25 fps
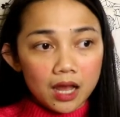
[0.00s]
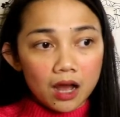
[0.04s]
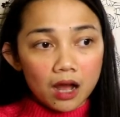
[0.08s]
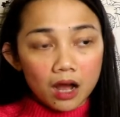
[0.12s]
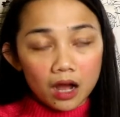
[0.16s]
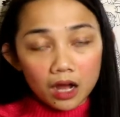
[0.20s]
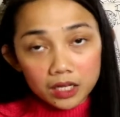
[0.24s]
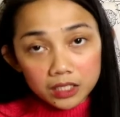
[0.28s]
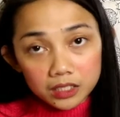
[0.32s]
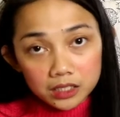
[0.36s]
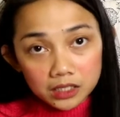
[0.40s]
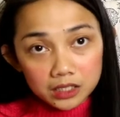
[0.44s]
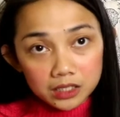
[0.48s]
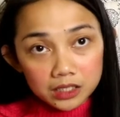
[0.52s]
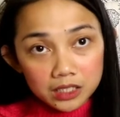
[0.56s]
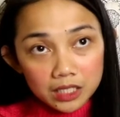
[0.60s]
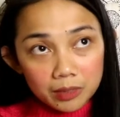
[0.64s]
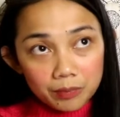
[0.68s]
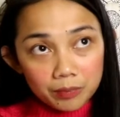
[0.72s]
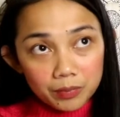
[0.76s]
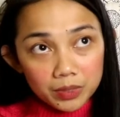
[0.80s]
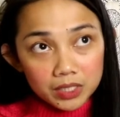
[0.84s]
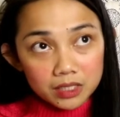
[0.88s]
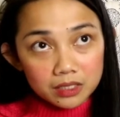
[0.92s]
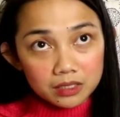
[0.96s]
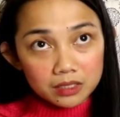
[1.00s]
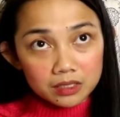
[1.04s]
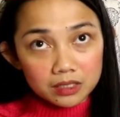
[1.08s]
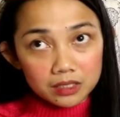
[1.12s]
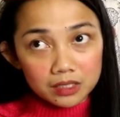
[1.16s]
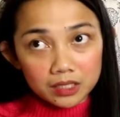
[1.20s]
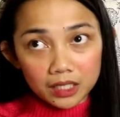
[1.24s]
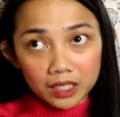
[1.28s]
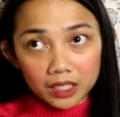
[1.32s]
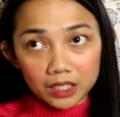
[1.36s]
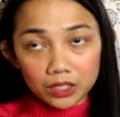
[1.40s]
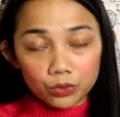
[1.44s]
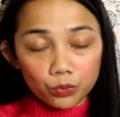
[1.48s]
honestly missed
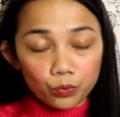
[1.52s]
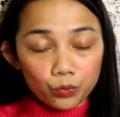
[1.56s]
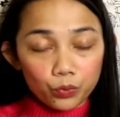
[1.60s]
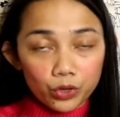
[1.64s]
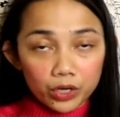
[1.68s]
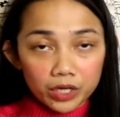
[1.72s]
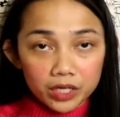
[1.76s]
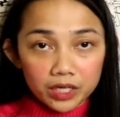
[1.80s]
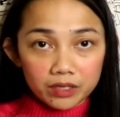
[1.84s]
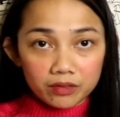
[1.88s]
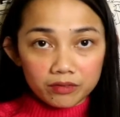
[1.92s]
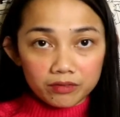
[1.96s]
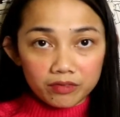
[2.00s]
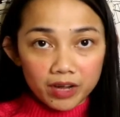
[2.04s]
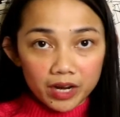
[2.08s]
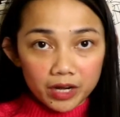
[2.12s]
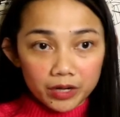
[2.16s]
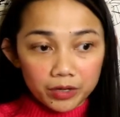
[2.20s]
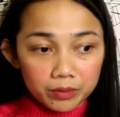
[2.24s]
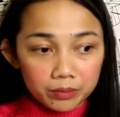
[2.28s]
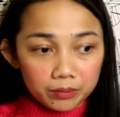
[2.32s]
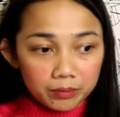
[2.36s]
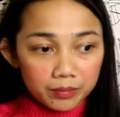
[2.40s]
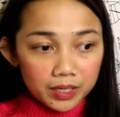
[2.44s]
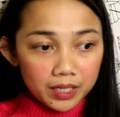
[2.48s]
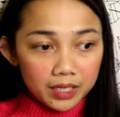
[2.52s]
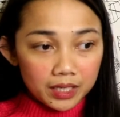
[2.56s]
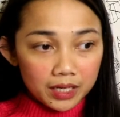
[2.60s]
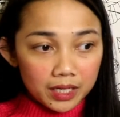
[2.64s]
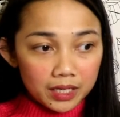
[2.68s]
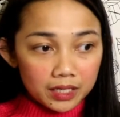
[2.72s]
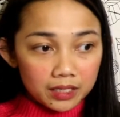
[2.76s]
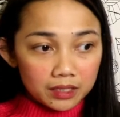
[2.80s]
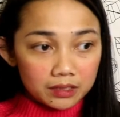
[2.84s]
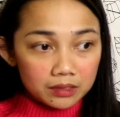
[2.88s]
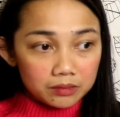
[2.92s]
like the work environment, and